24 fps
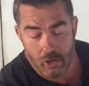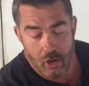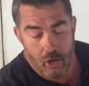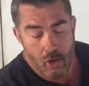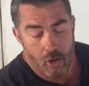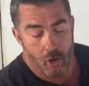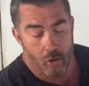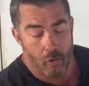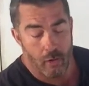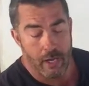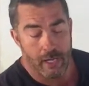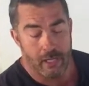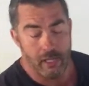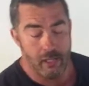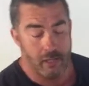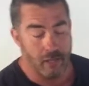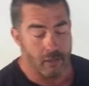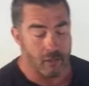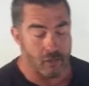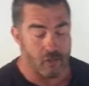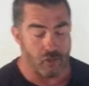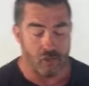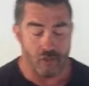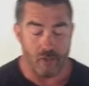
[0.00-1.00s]
or any of the
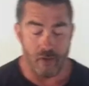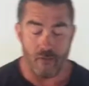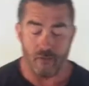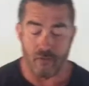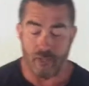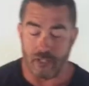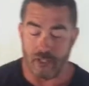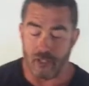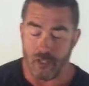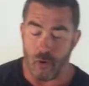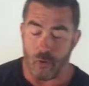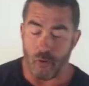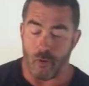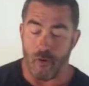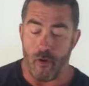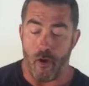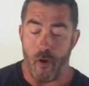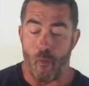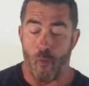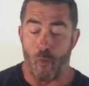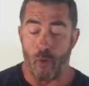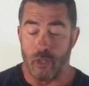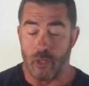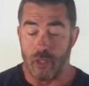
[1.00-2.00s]
other stuff that's going
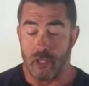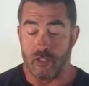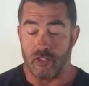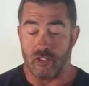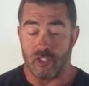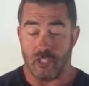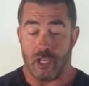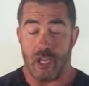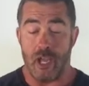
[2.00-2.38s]
on with this